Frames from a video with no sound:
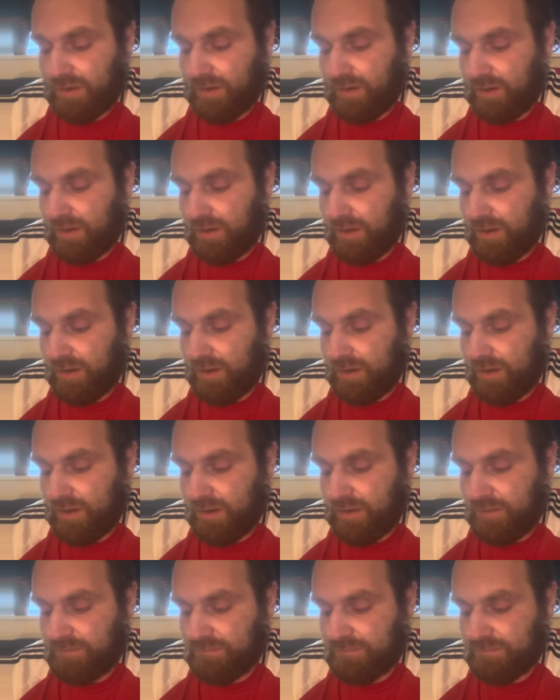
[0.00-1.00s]

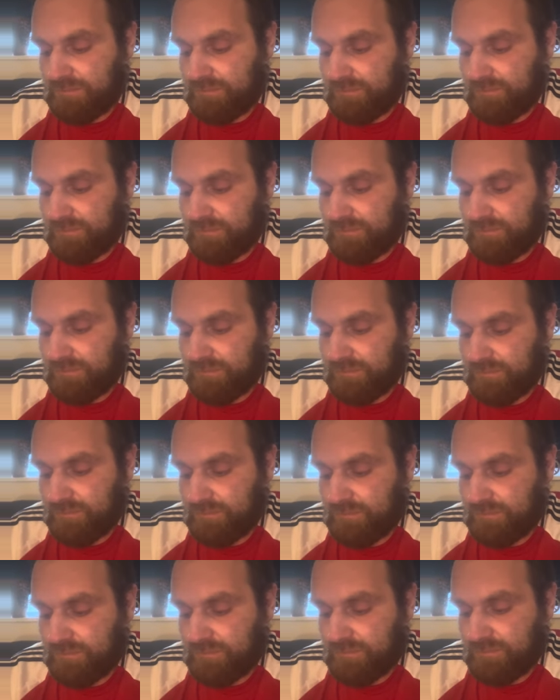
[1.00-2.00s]
Um,
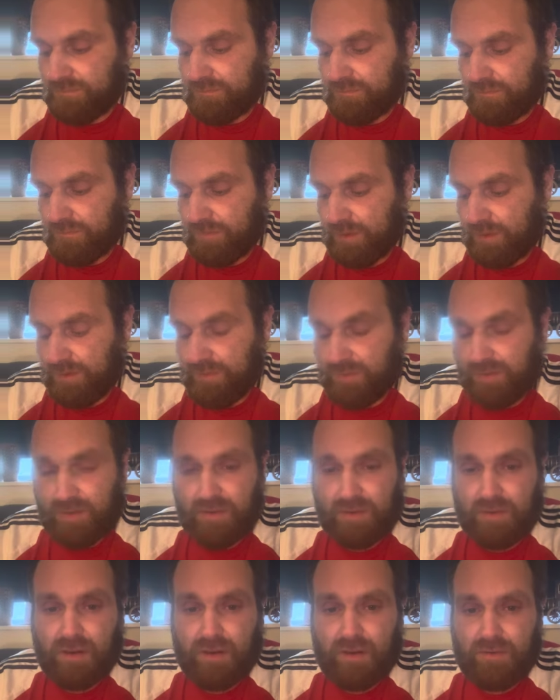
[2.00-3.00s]
I
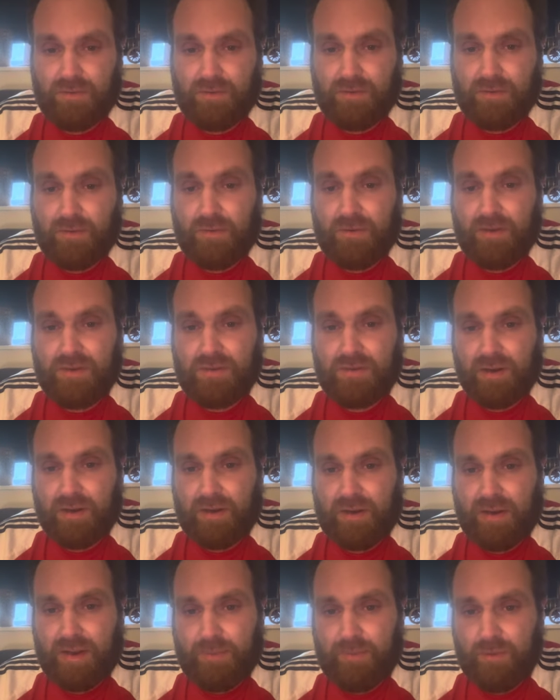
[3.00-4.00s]
think their only
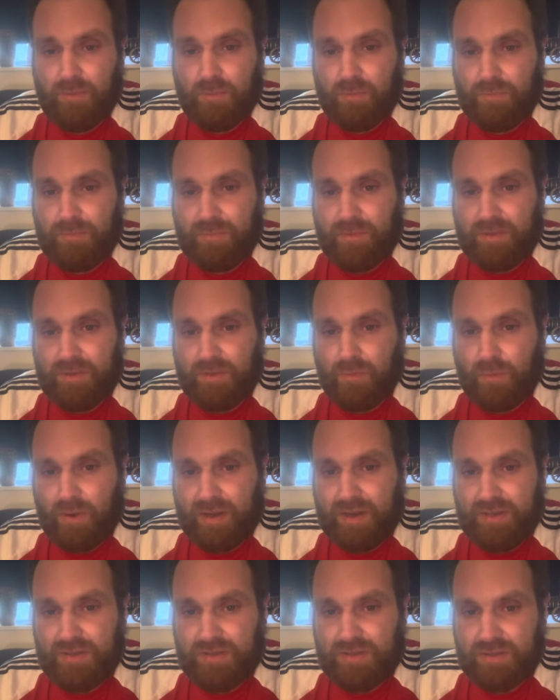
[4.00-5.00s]
dilemma would be the
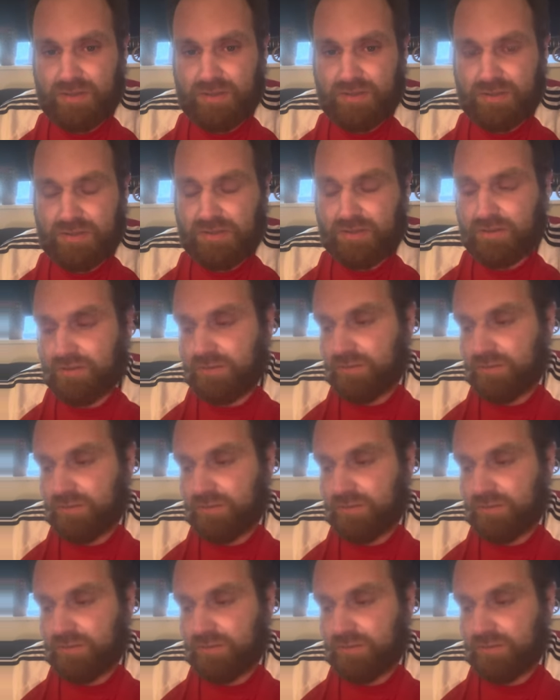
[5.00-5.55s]
wages.